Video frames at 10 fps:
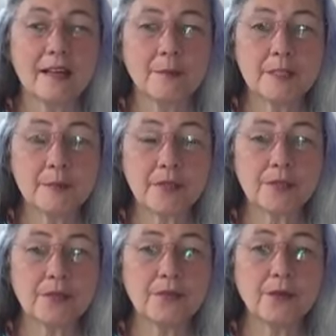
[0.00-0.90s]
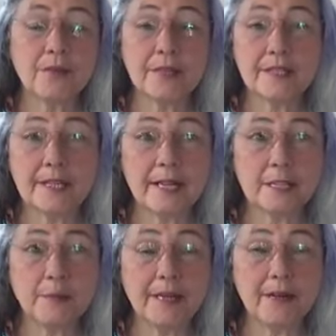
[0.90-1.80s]
Especially if you have an intact
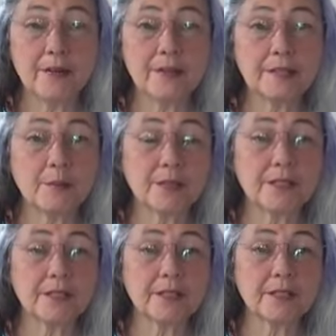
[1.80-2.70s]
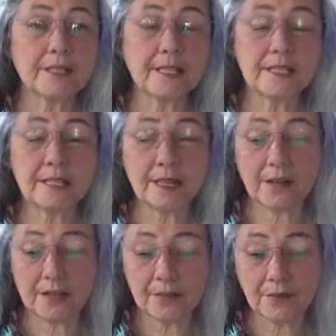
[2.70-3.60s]
male, that's a particularly tasty
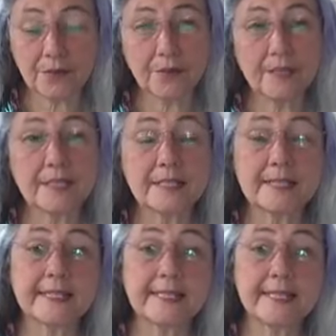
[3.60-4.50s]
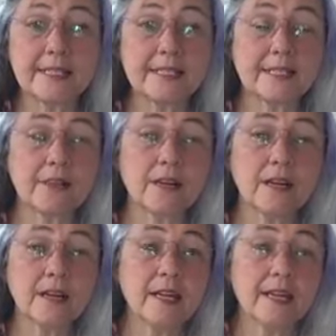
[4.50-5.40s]
area for fleas because the skin is thinner
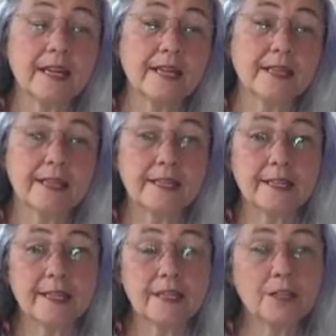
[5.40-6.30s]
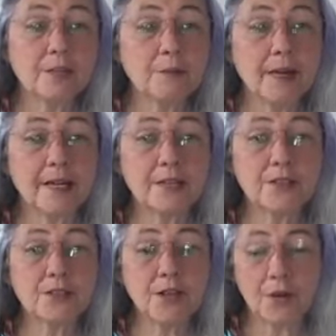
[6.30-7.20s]
and they can get a good bite.
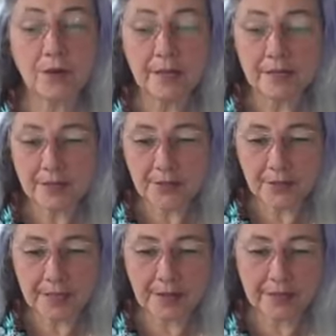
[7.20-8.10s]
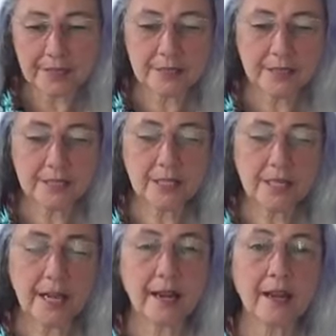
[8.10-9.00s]
So these are areas to
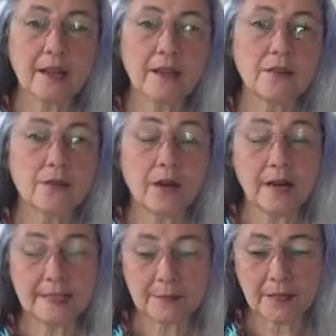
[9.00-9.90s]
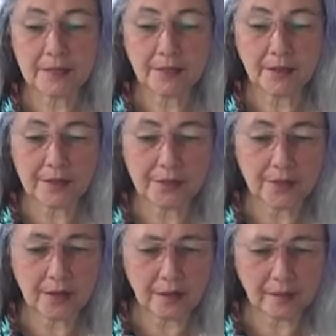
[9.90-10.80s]
check for hot spots on your
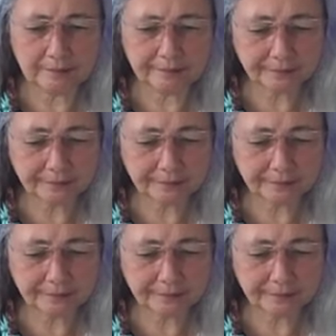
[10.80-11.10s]
dog.